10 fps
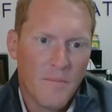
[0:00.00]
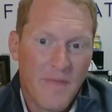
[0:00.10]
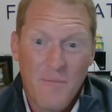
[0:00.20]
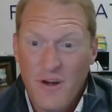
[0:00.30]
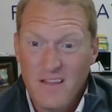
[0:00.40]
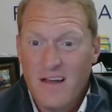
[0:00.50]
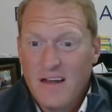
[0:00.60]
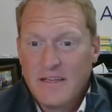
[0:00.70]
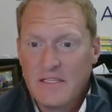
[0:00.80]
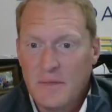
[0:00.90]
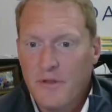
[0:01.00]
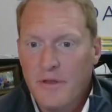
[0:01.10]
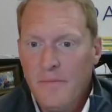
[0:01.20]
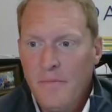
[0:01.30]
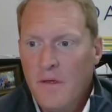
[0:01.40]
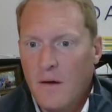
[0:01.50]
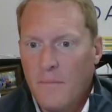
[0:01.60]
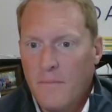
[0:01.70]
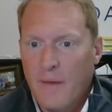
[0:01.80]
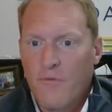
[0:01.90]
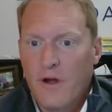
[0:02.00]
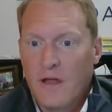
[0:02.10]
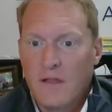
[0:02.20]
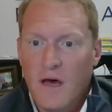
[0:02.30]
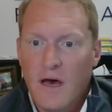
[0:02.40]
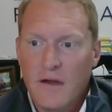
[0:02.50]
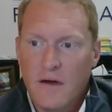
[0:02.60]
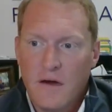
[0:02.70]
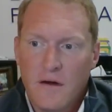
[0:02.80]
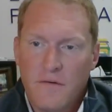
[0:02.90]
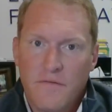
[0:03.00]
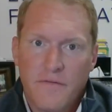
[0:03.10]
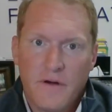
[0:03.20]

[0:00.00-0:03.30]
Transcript: They bring a lot of discipline. They bring a lot of